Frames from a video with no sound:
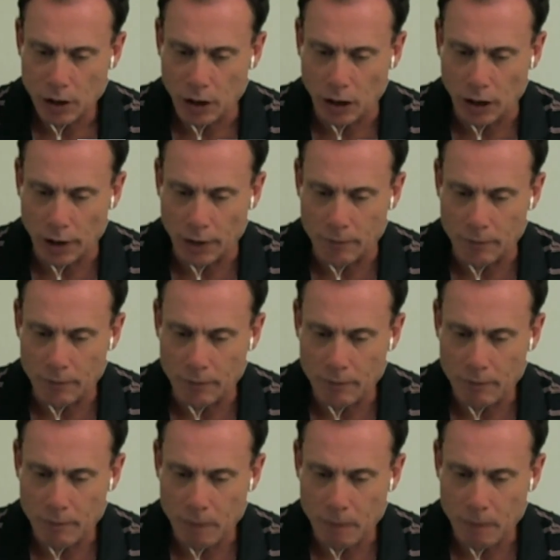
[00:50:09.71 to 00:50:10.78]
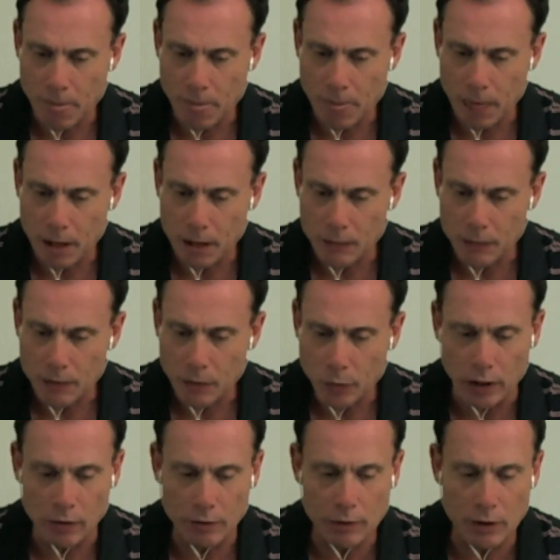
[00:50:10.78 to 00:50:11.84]
Um,
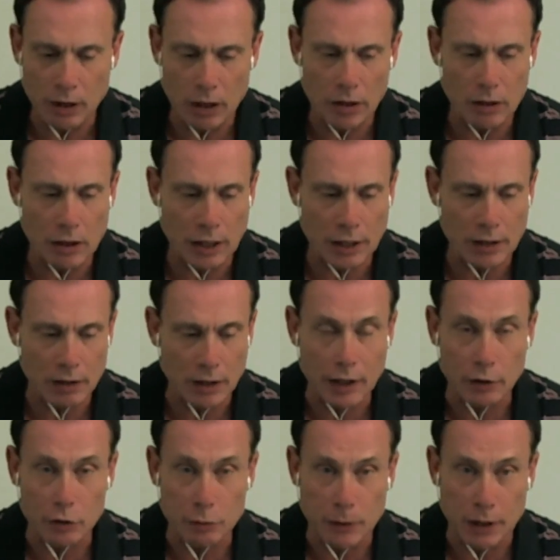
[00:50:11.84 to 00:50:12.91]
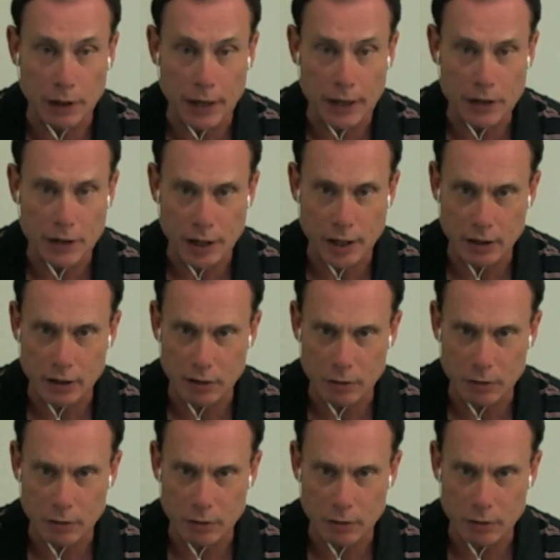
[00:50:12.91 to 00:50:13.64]
well, I could I could respond to that, Dan.